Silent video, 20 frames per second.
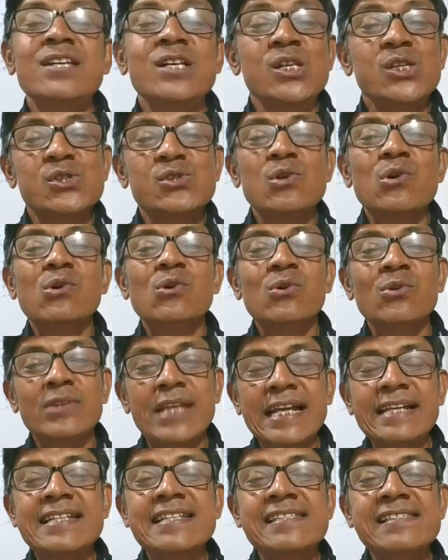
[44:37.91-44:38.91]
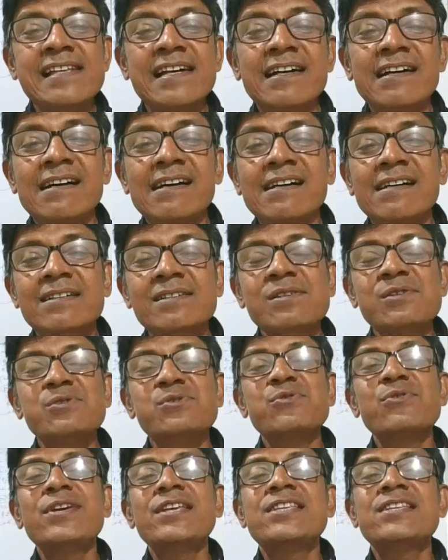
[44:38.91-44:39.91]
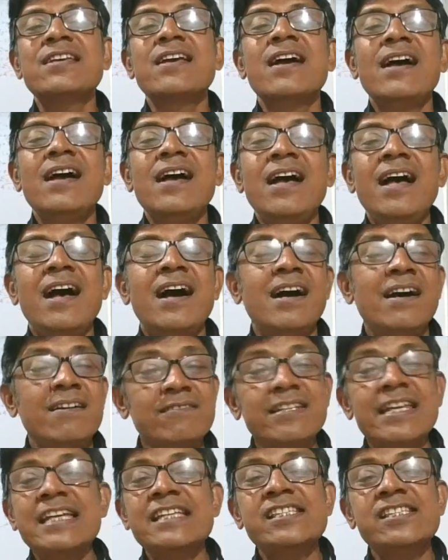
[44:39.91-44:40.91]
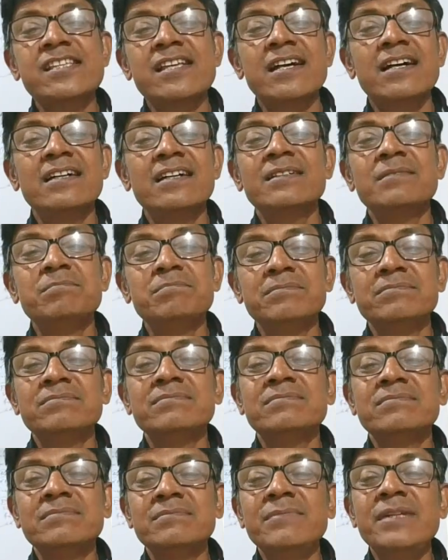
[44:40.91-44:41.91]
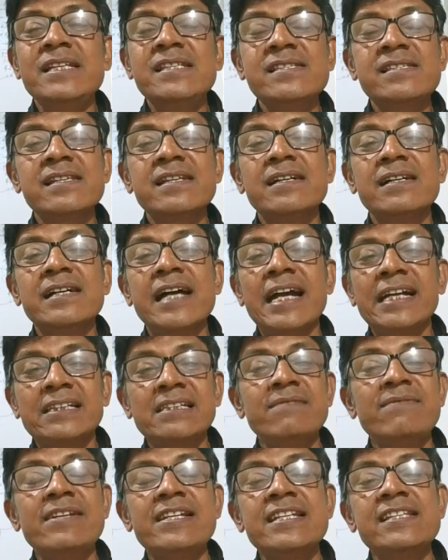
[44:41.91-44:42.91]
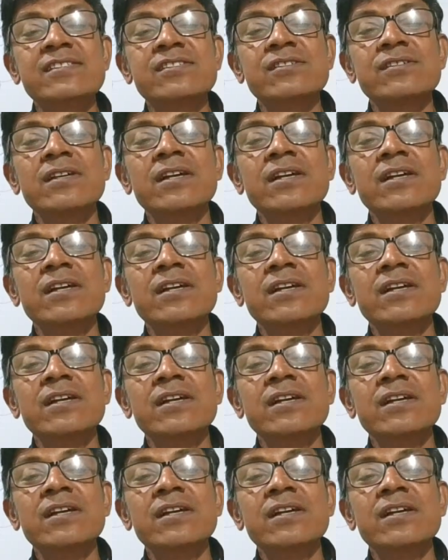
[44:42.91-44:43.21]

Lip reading: So that is a switch case, means activities,